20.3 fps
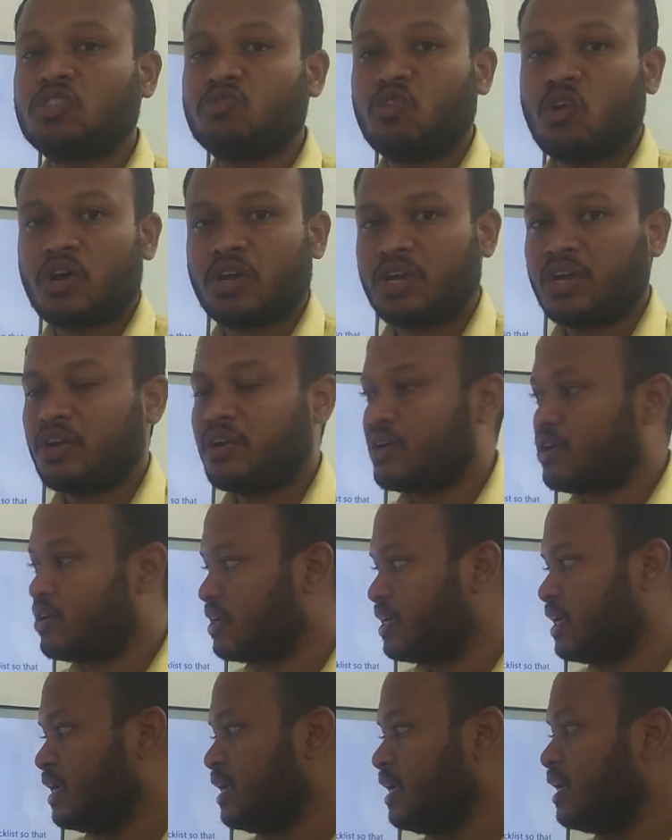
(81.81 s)

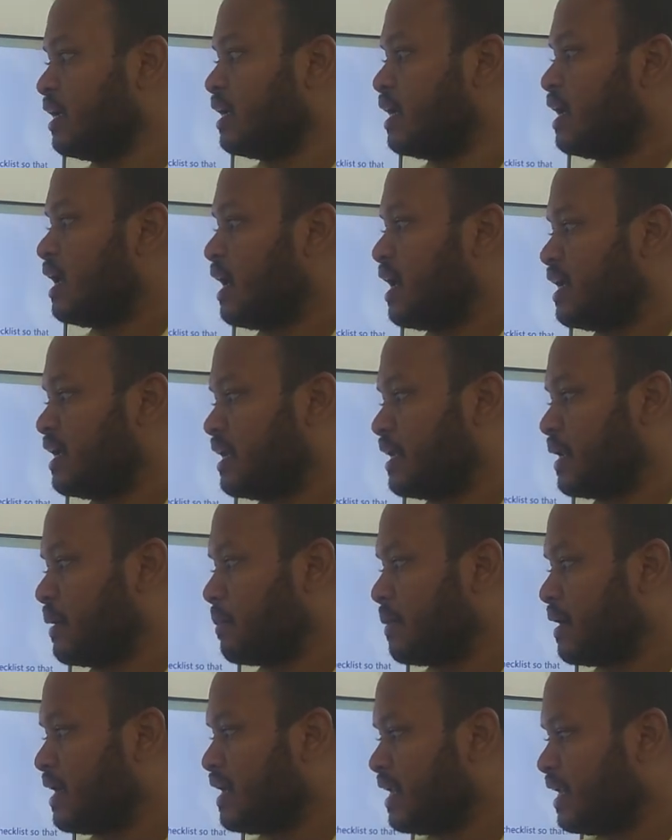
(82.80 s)
walkie-talkie and the
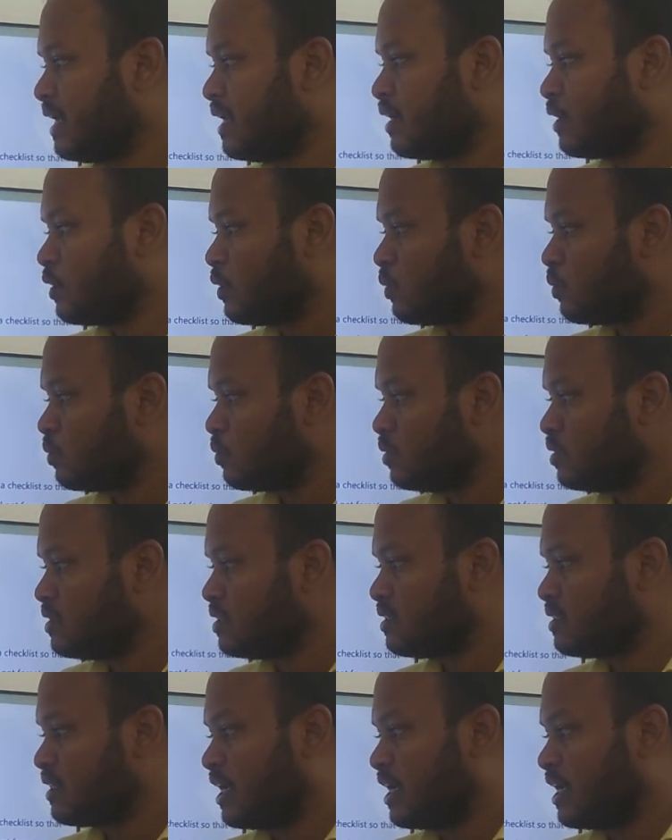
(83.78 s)
remaining tools